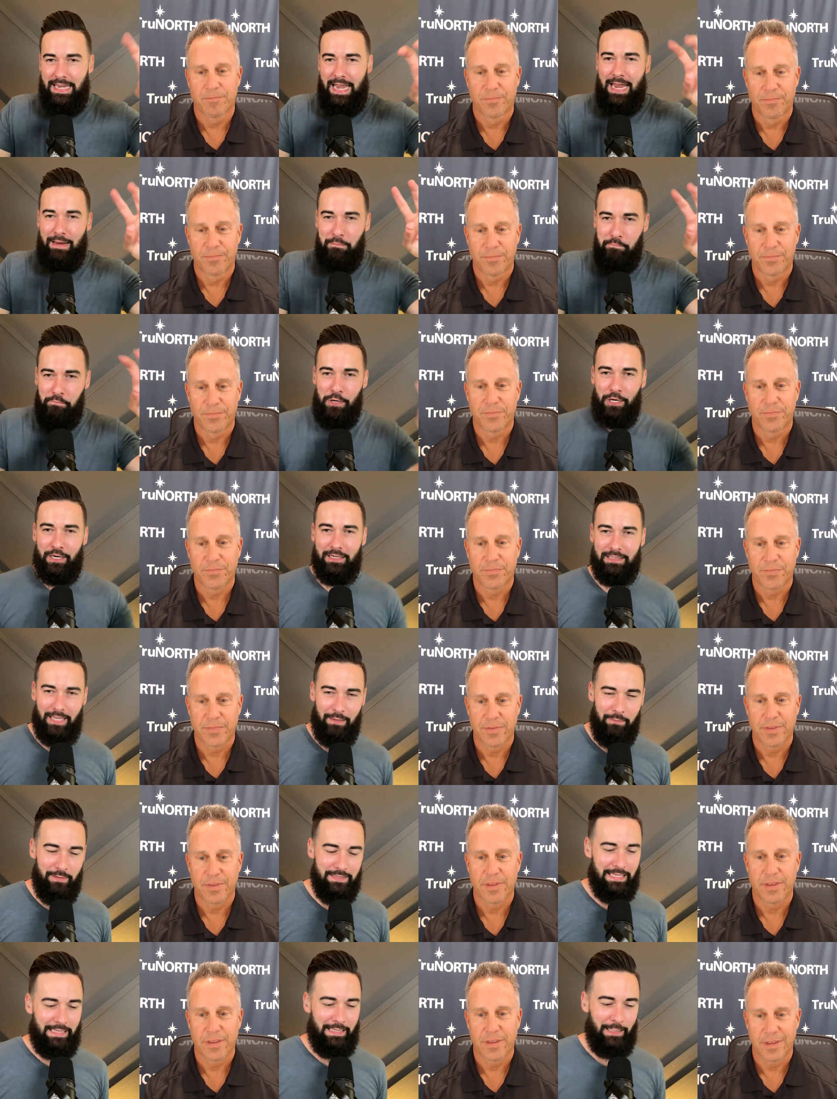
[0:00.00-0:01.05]
Speaker 1: name book
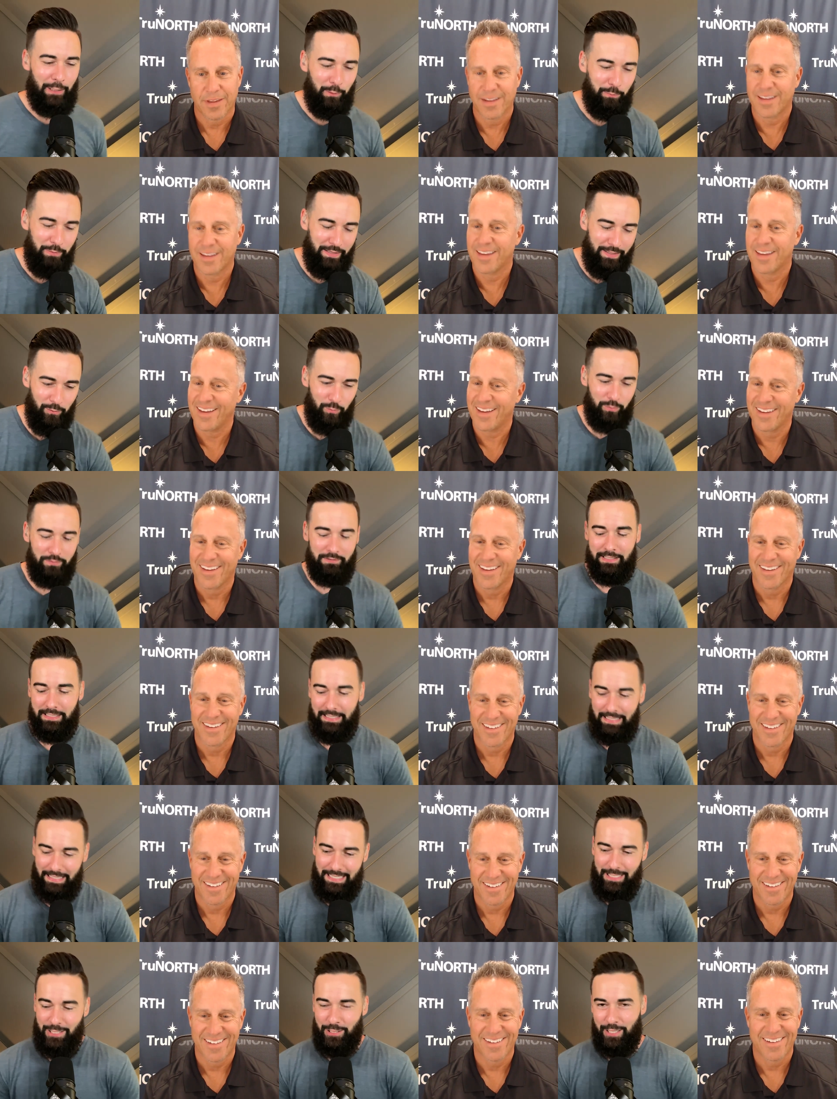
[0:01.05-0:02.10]
club is a little bit
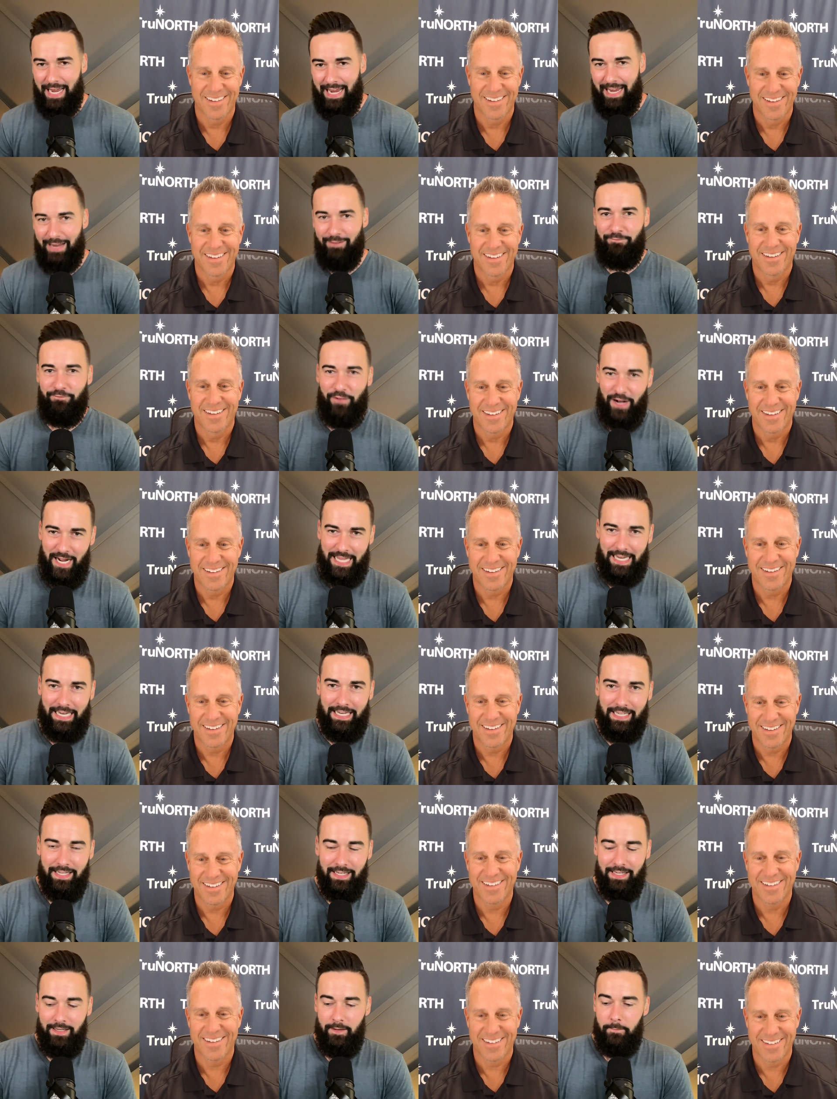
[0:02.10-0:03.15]
cliche and funny.
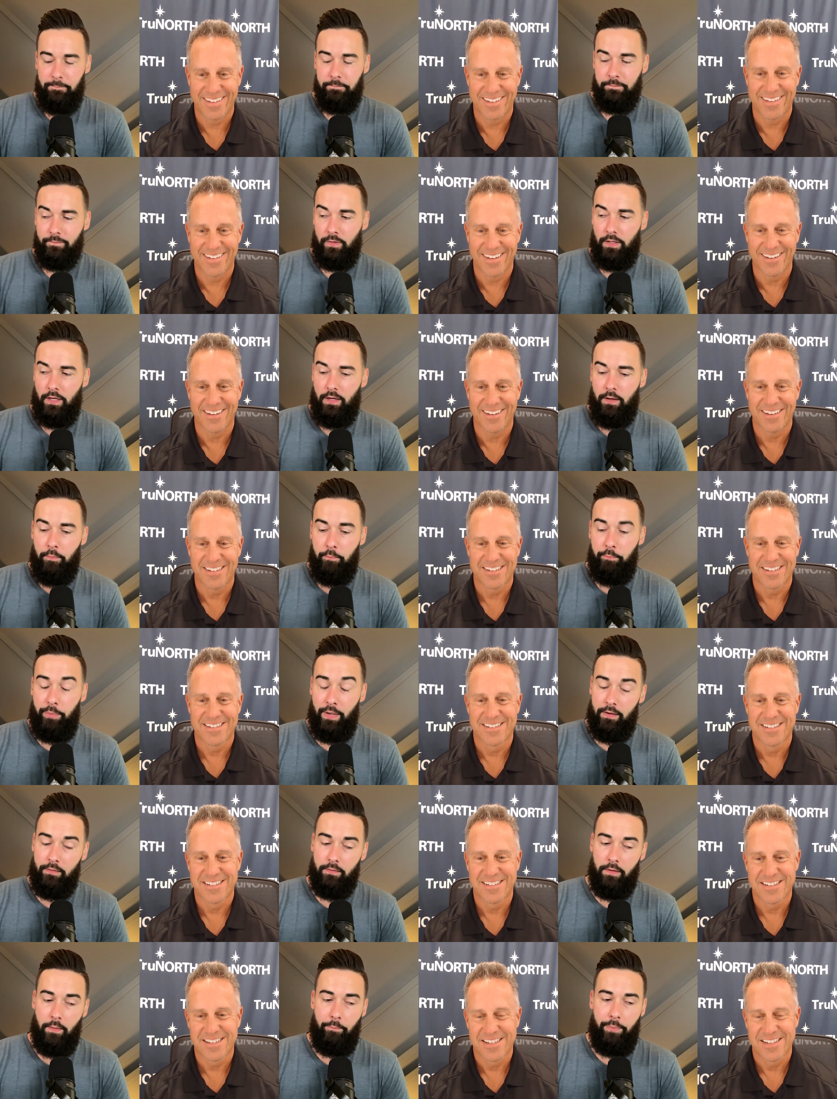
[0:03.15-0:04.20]
Yeah.
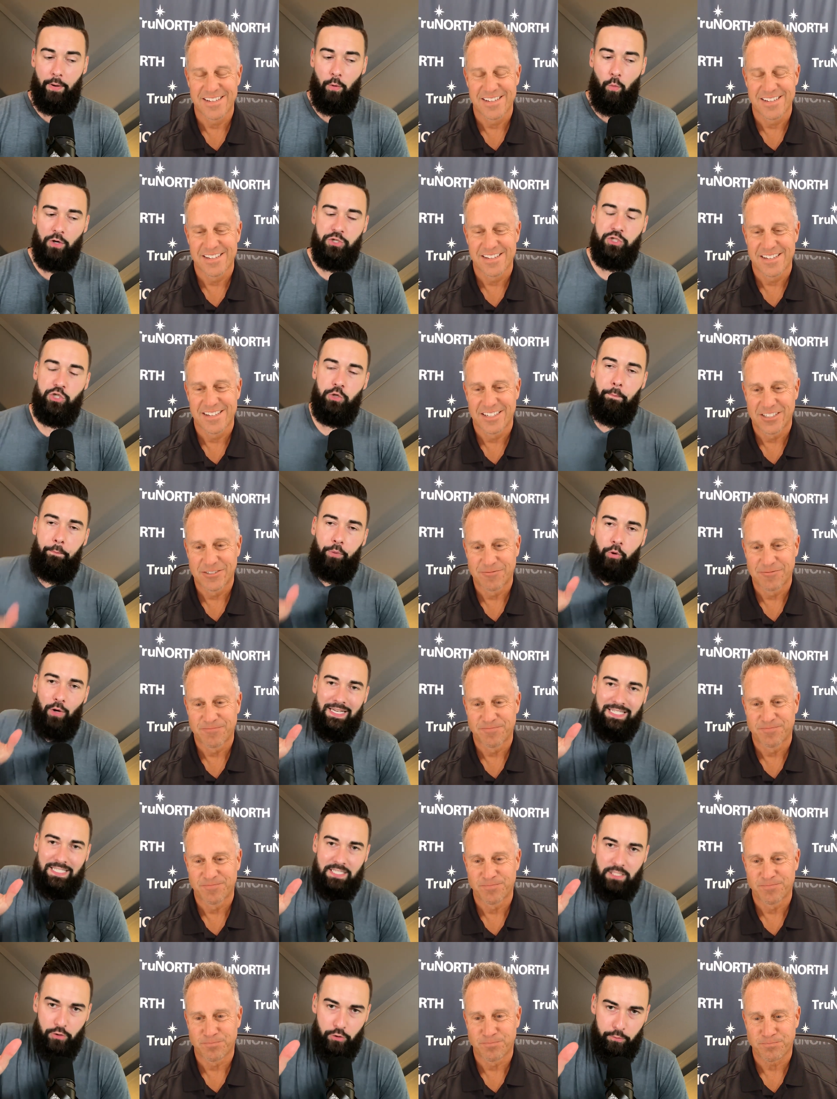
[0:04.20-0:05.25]
But, but once you
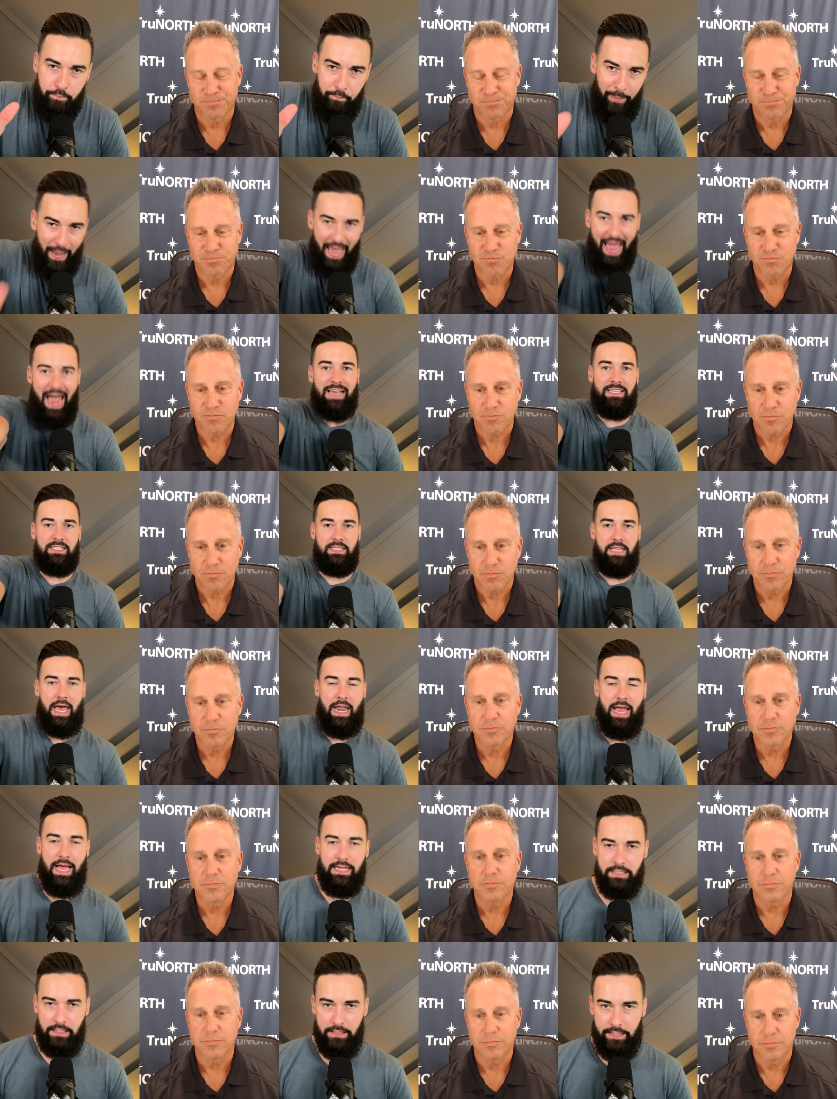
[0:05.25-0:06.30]
press past that
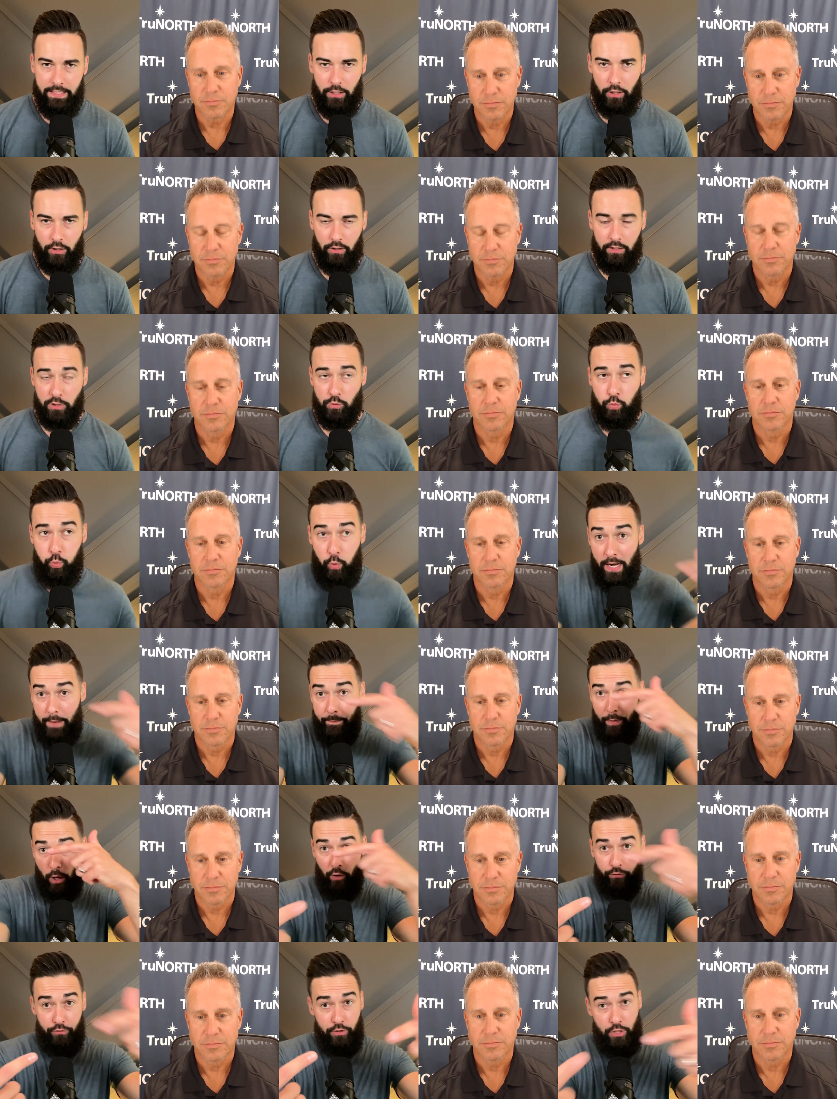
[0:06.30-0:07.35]
as a leader, because we
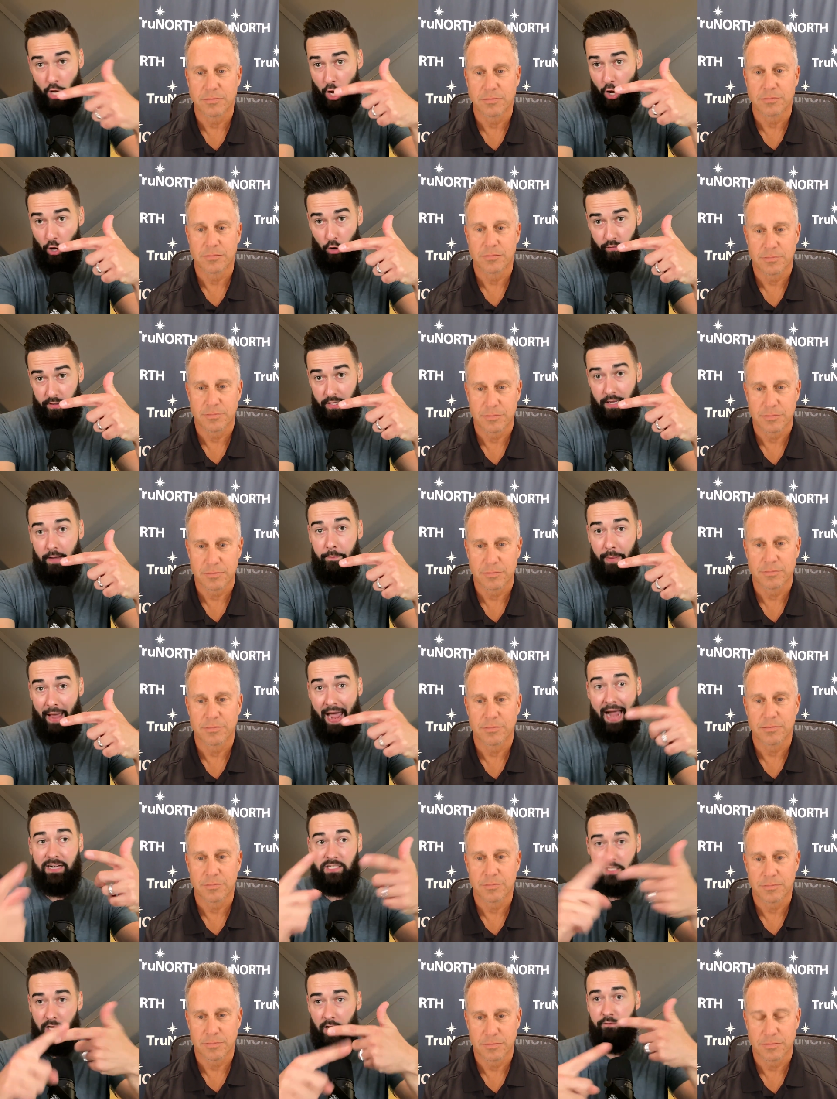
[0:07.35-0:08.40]
both know the
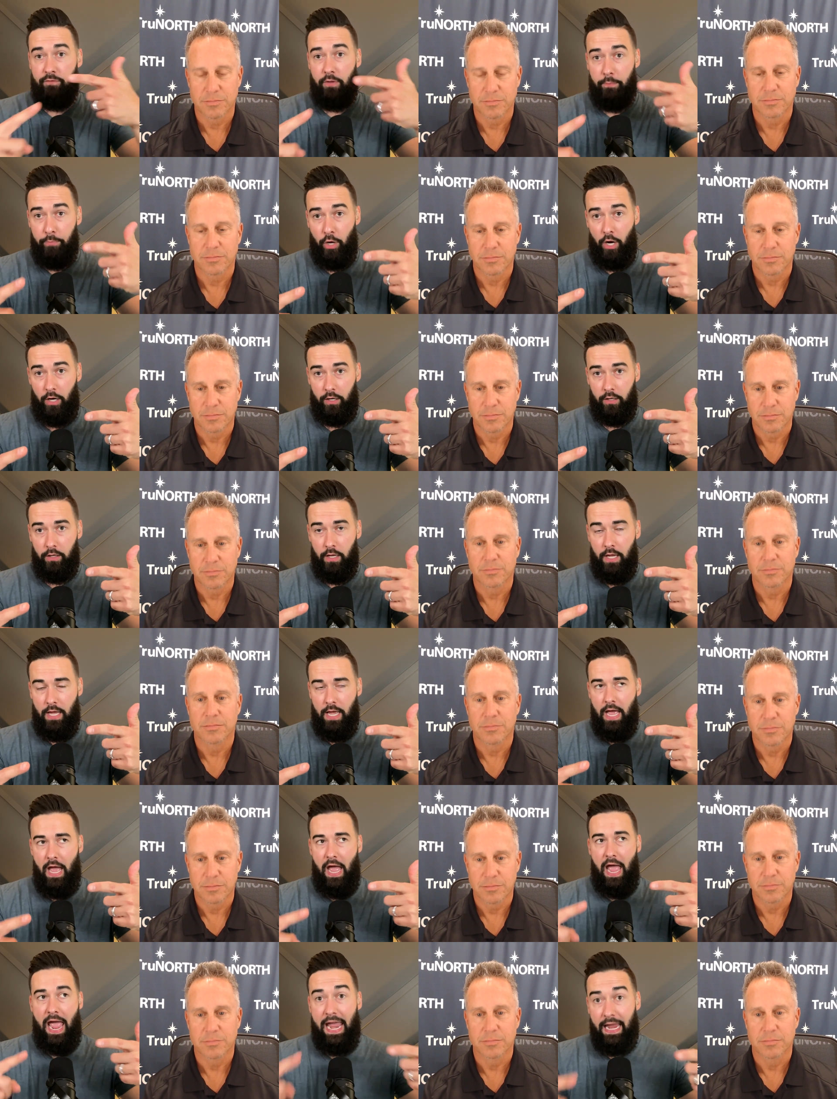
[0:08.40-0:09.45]
impacts of the book
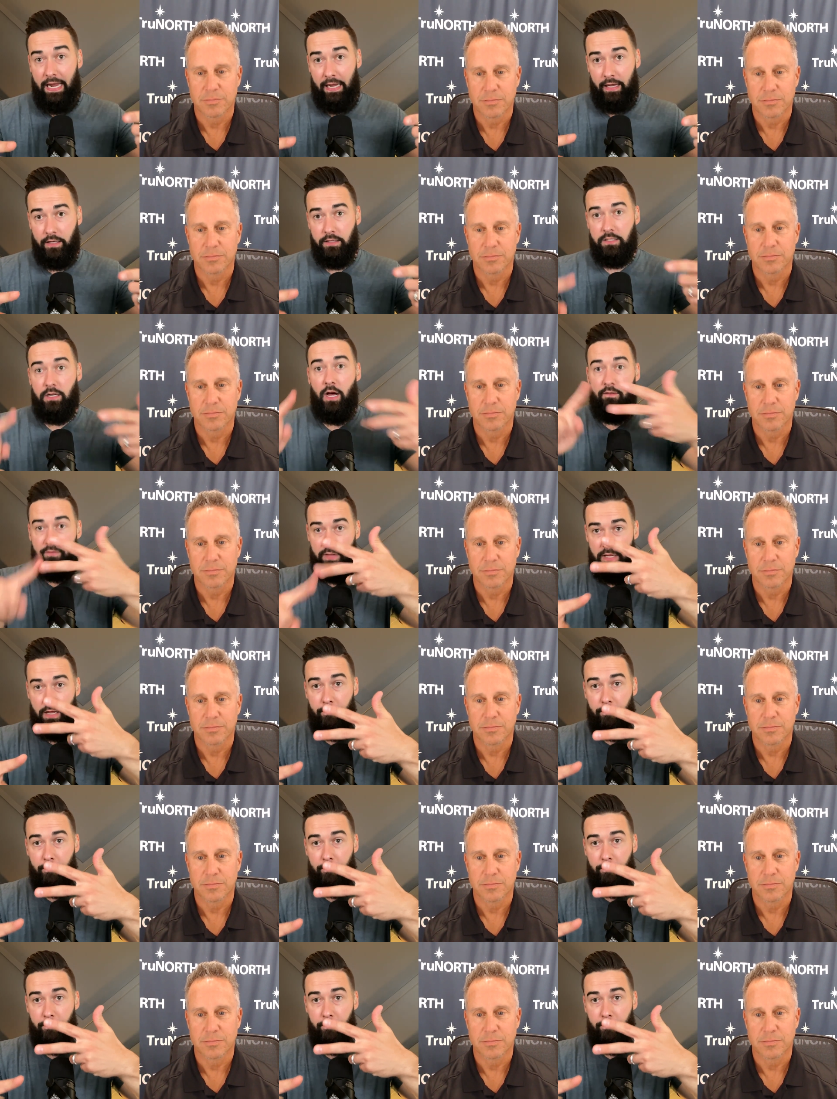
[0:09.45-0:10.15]
and of the